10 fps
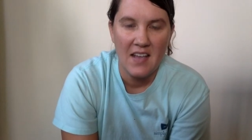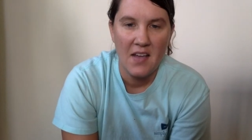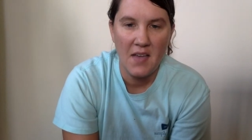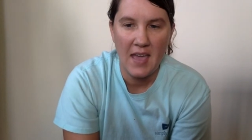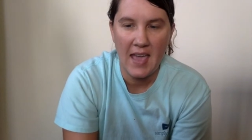
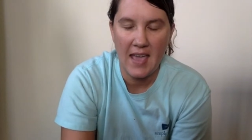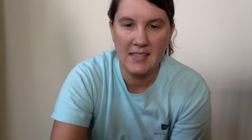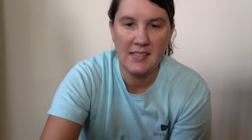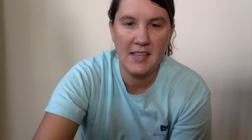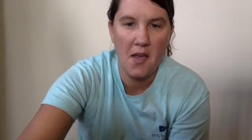Okay
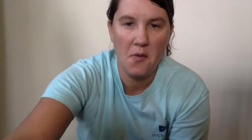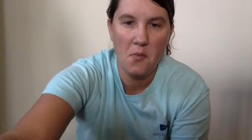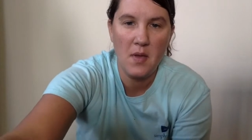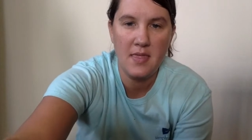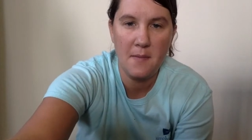guys, so
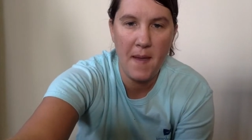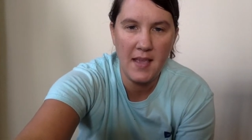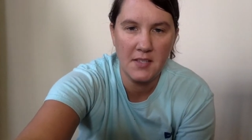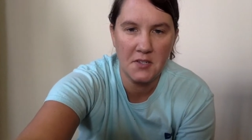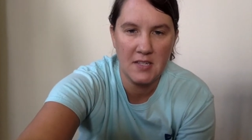with the
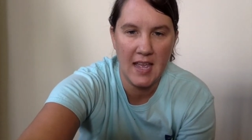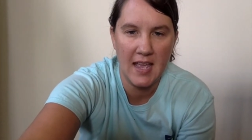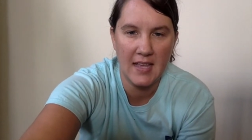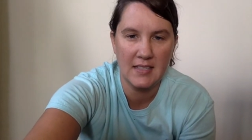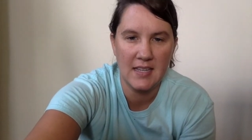PACER
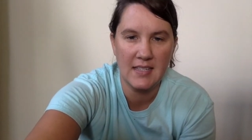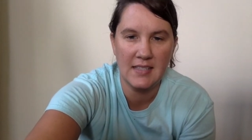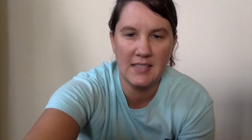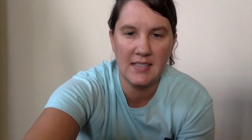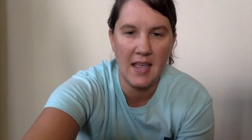test, it's
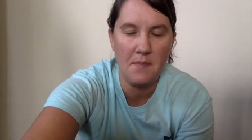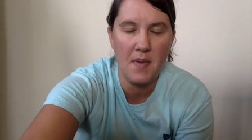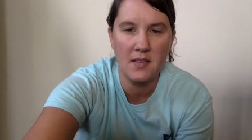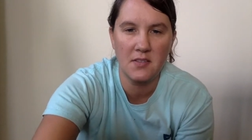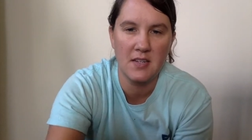the same
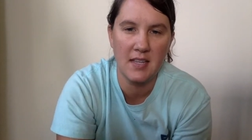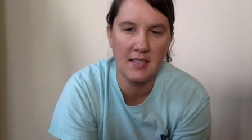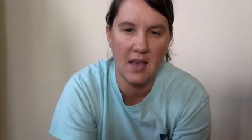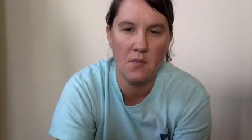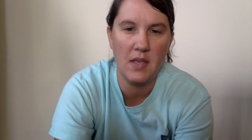PACER
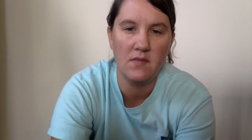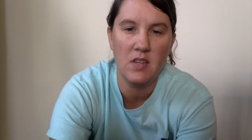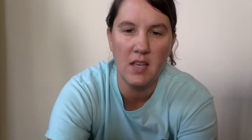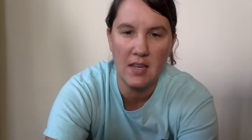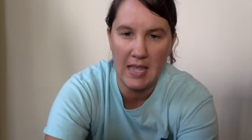test that we've
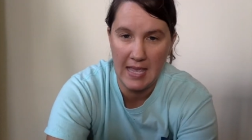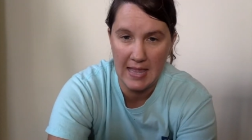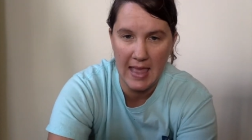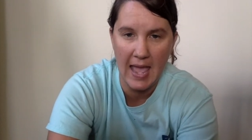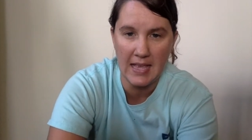done in
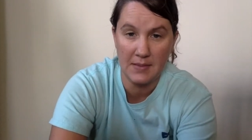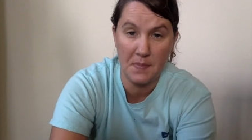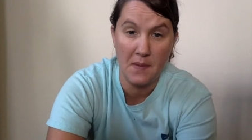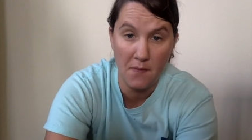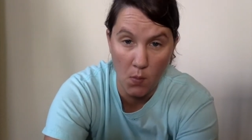class
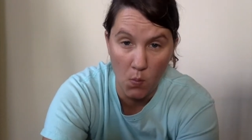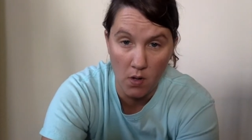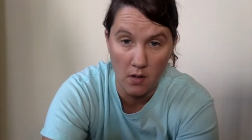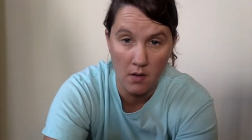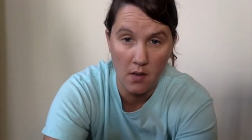
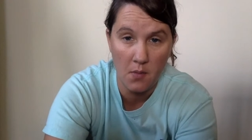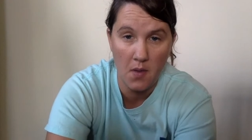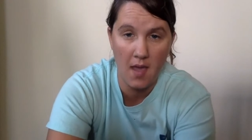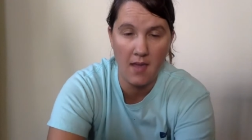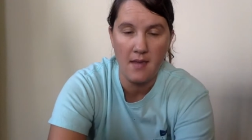before,
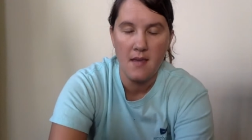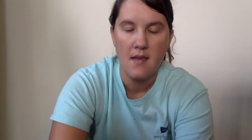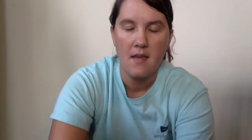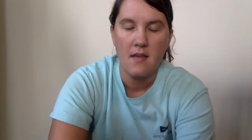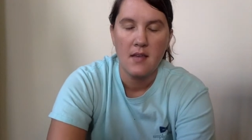okay?
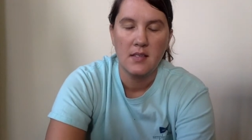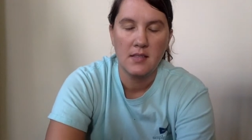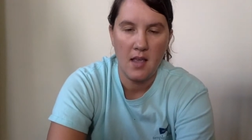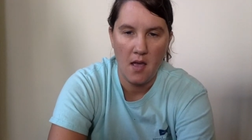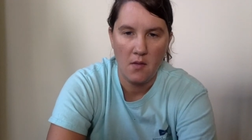
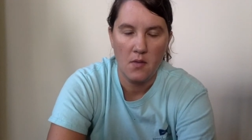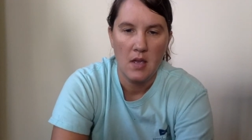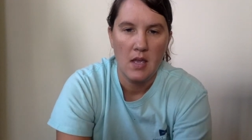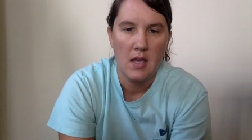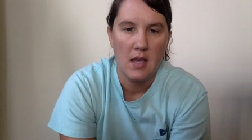So,
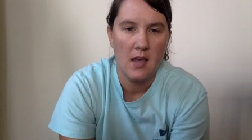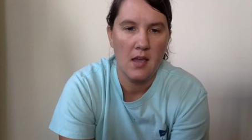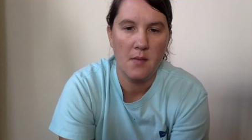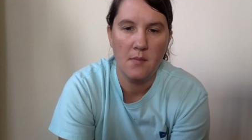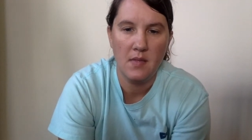
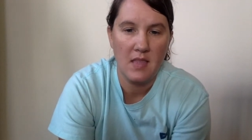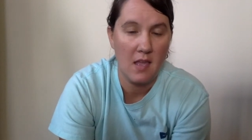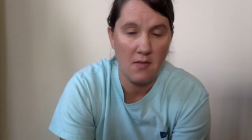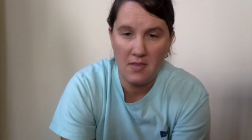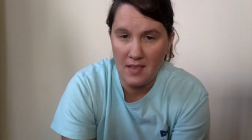the
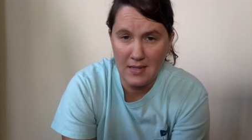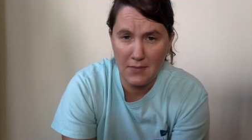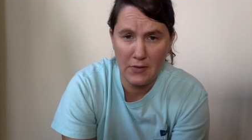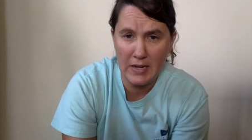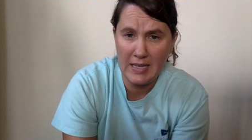only thing
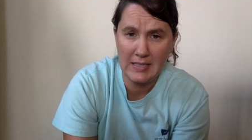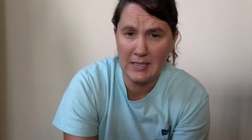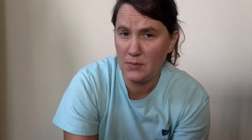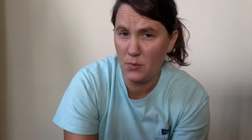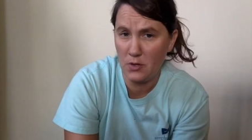different
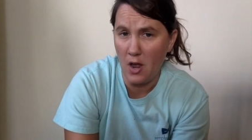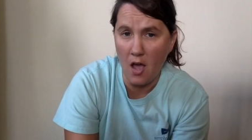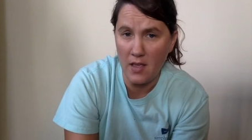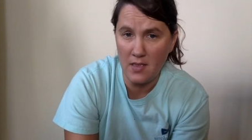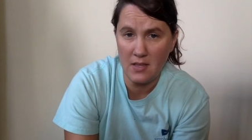is we're
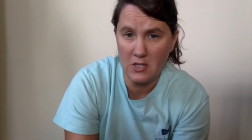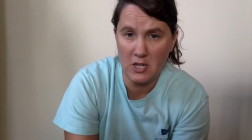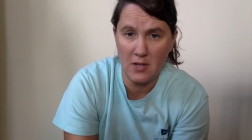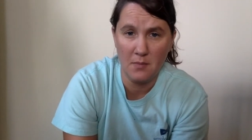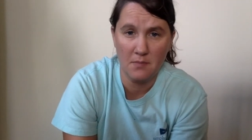not in the
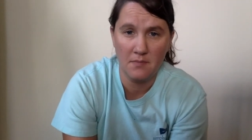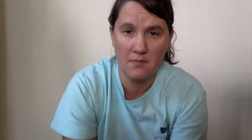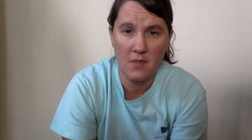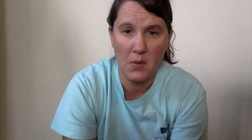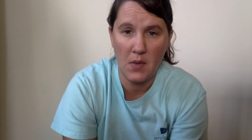gym,
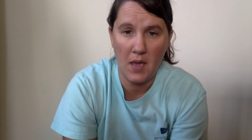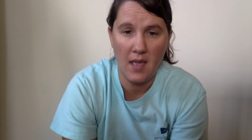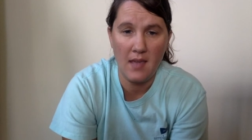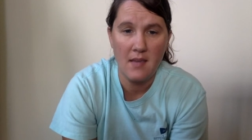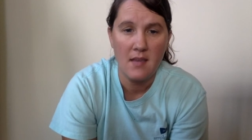
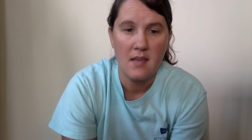okay?